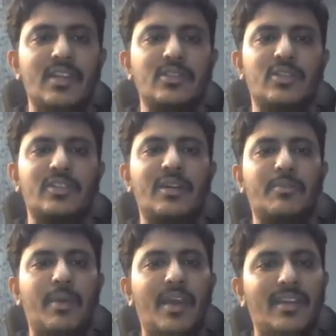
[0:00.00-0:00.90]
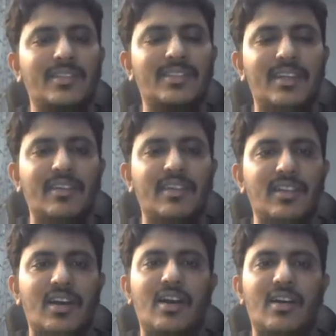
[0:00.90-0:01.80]
So that pair is given
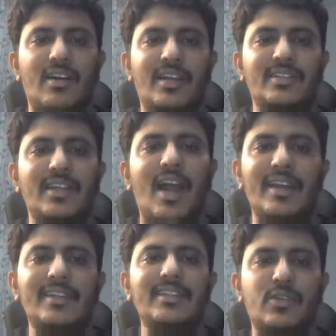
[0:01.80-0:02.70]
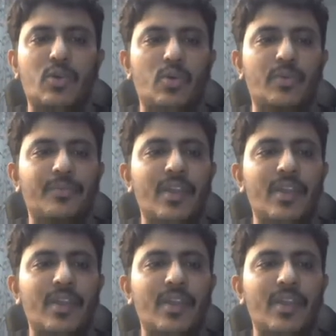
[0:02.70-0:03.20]
as a ID score,